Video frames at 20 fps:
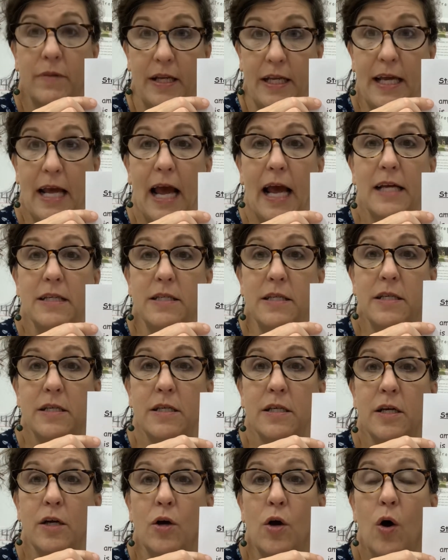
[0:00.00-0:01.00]

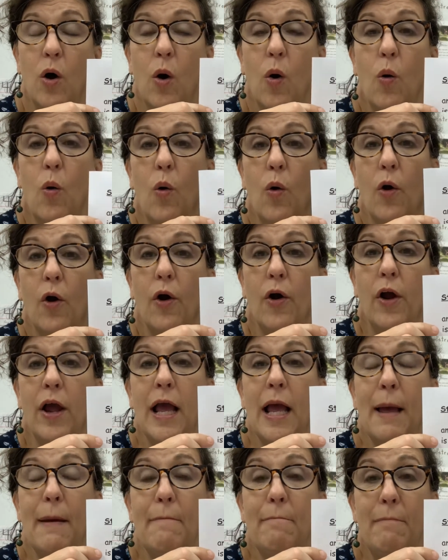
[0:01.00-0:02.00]
Yes. Or
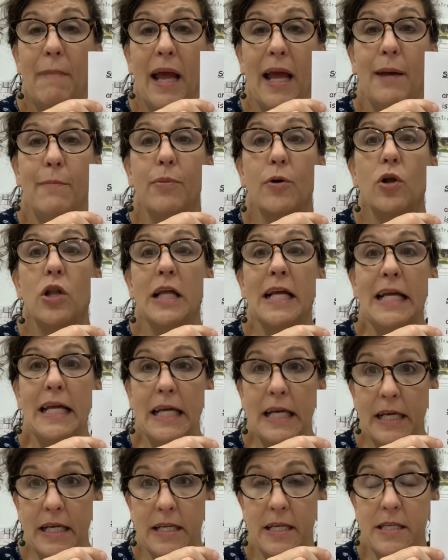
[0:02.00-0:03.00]
Mabel
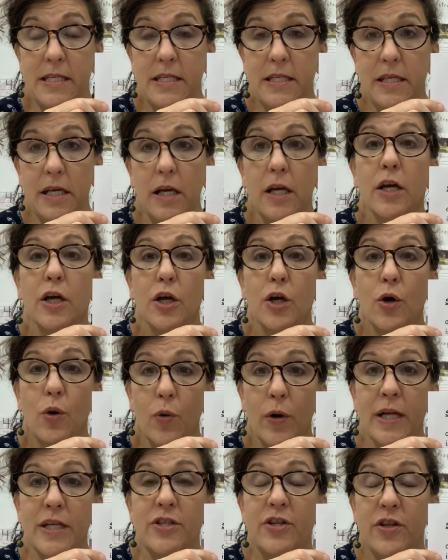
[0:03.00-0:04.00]
is
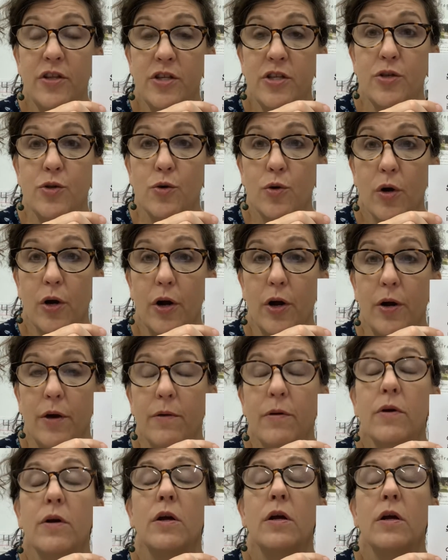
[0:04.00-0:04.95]
going to the store?